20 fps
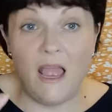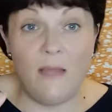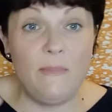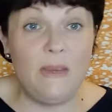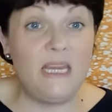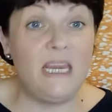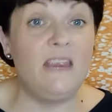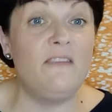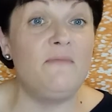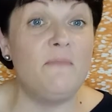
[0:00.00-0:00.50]
I
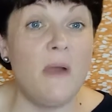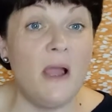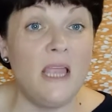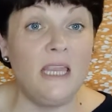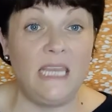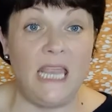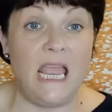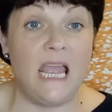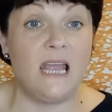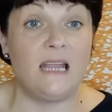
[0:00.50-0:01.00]
mean, if
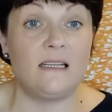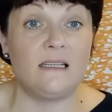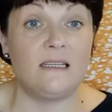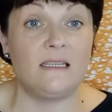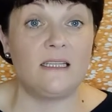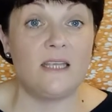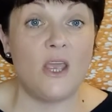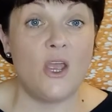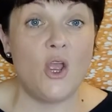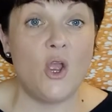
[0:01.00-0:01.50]
my
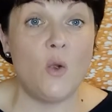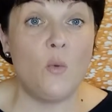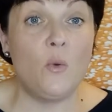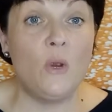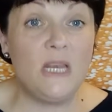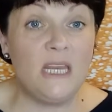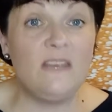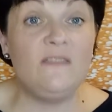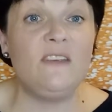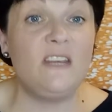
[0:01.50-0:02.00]
cats
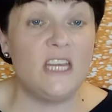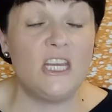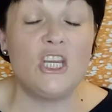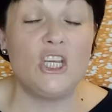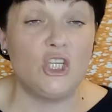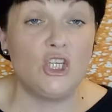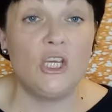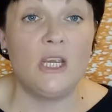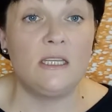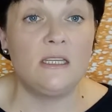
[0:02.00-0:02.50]
were living in
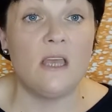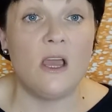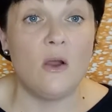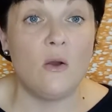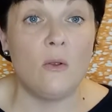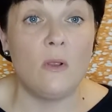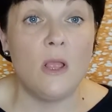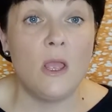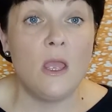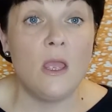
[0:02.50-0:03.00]
a
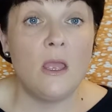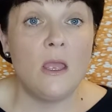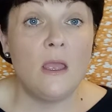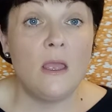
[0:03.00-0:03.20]
shithole,